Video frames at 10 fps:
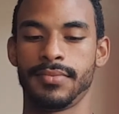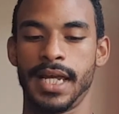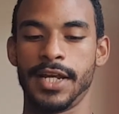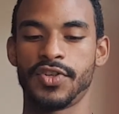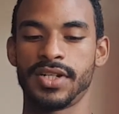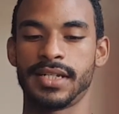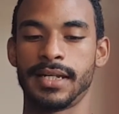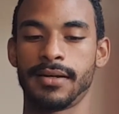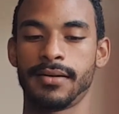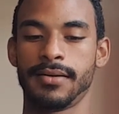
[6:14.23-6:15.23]

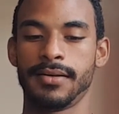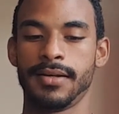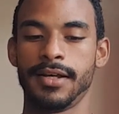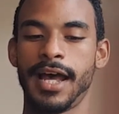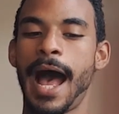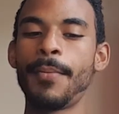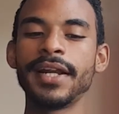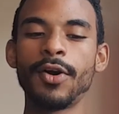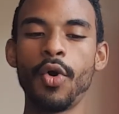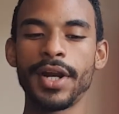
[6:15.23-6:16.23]
Interesting. I'm going
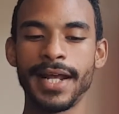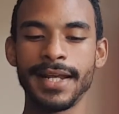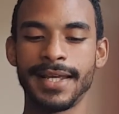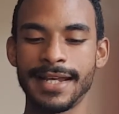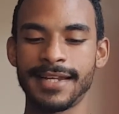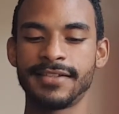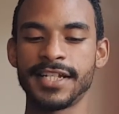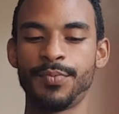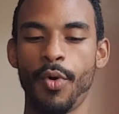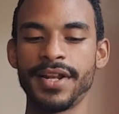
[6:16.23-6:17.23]
to go ahead and guess at this
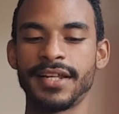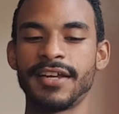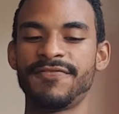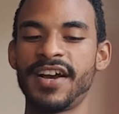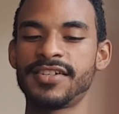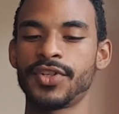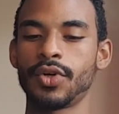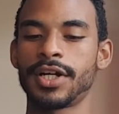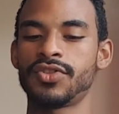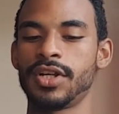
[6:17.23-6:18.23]
point that the effects of
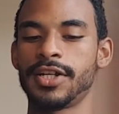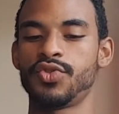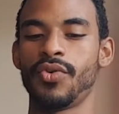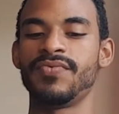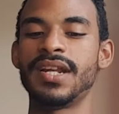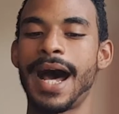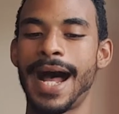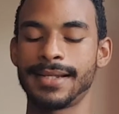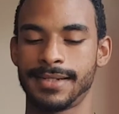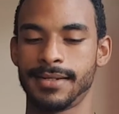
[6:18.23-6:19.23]
Kyokusei Getsu have
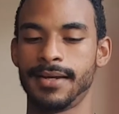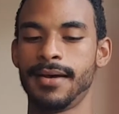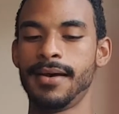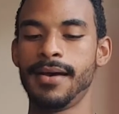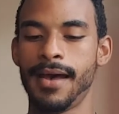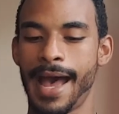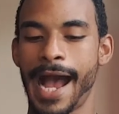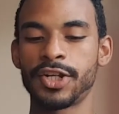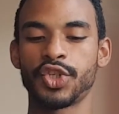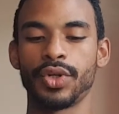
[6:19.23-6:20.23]
not
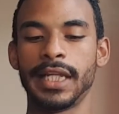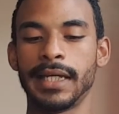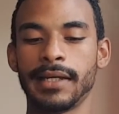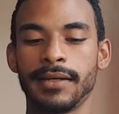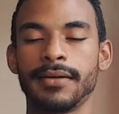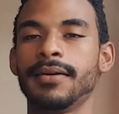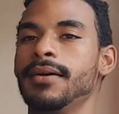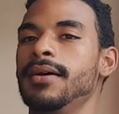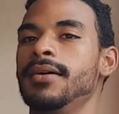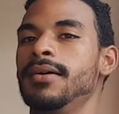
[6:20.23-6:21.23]
actually
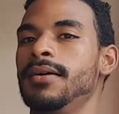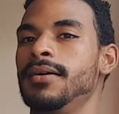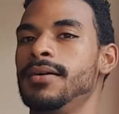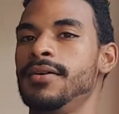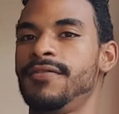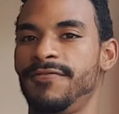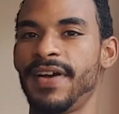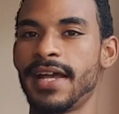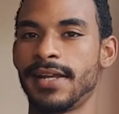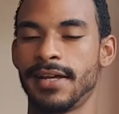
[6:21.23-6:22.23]

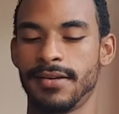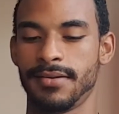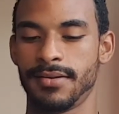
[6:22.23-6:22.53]
faded.